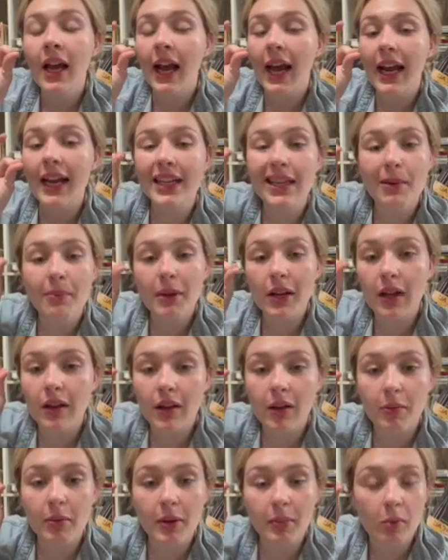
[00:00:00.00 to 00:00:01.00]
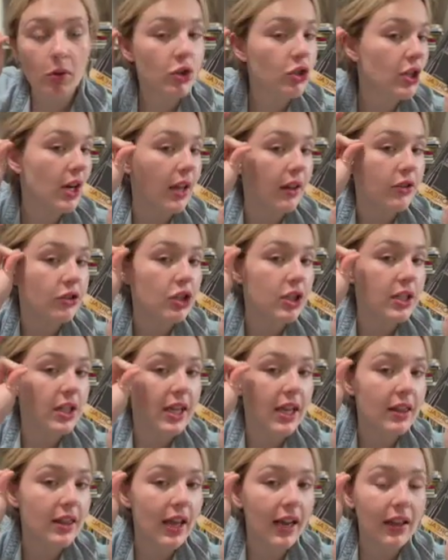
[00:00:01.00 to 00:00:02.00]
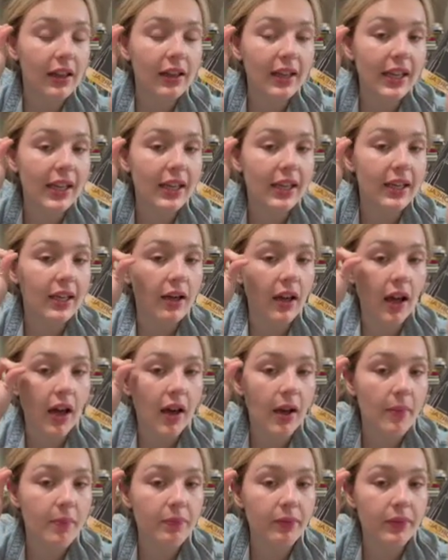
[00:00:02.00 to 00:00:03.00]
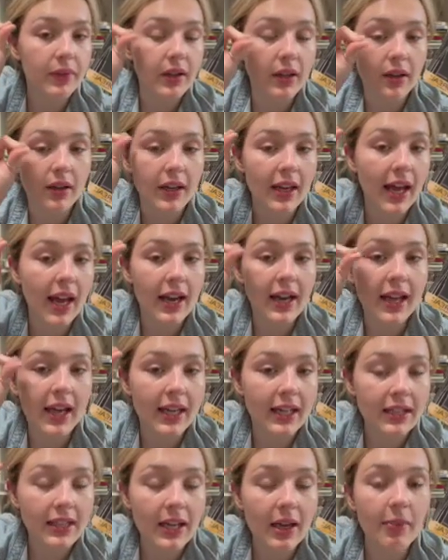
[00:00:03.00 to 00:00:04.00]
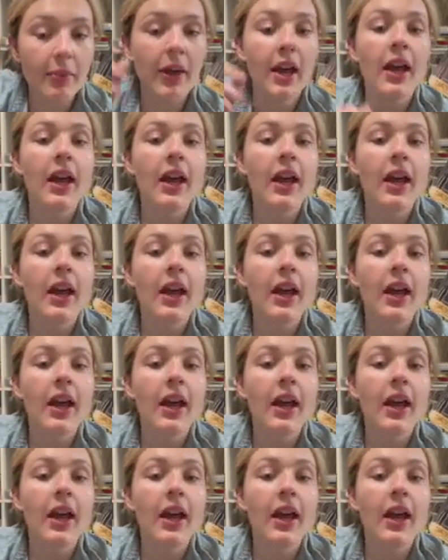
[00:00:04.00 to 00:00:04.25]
it can be a little bit more challenging to get that clean cat eye tip.